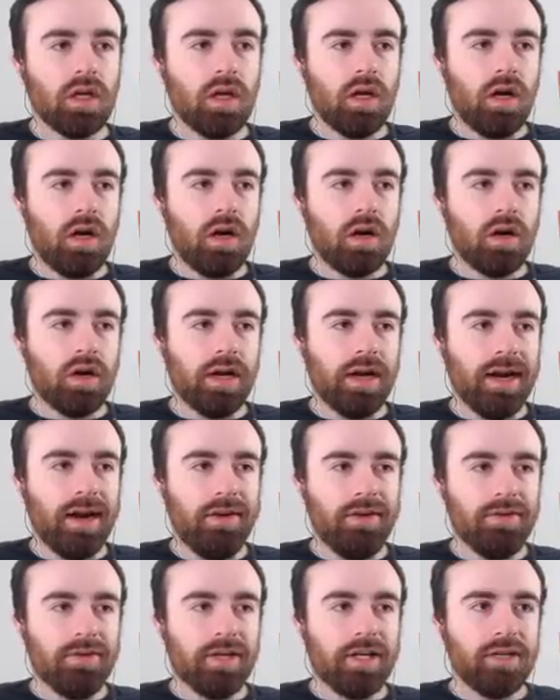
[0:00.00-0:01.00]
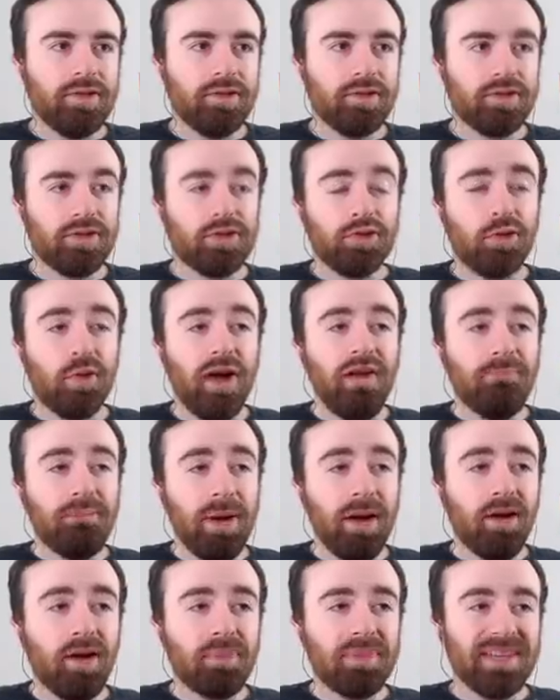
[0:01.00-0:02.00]
Alright, how are you gonna do this? 12
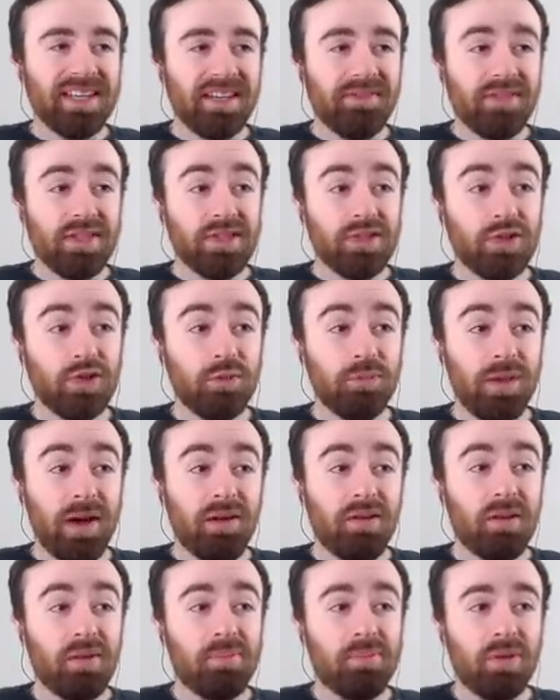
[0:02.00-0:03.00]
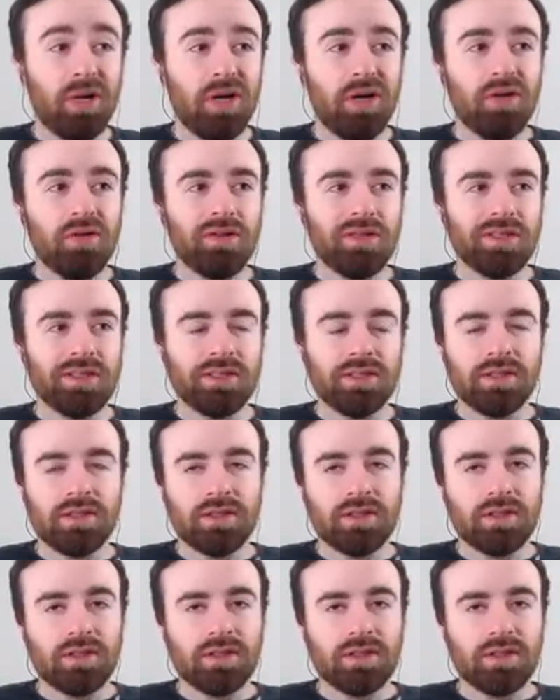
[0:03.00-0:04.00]
power up Leon versus 2 power up Bo.
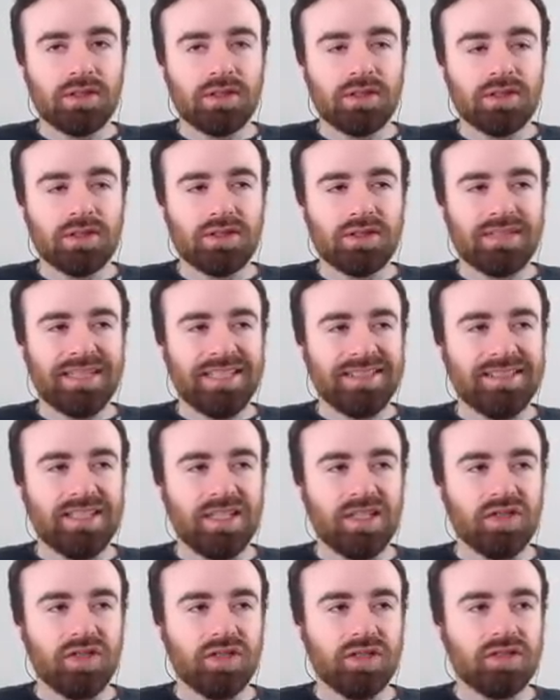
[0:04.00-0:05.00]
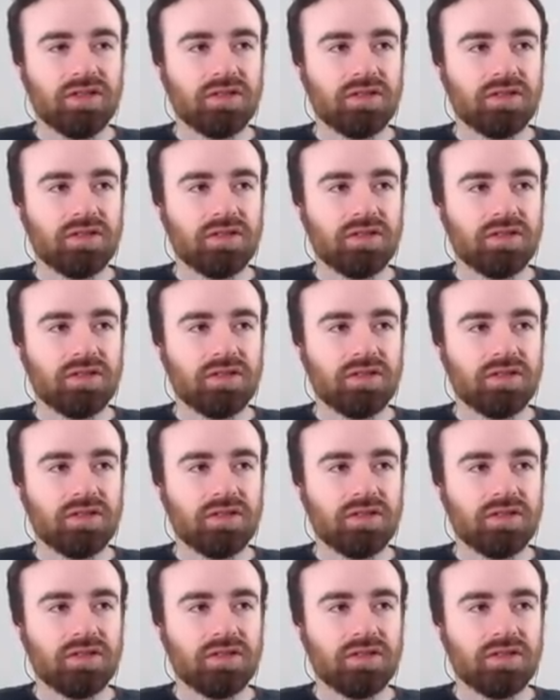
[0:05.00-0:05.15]
That's not good.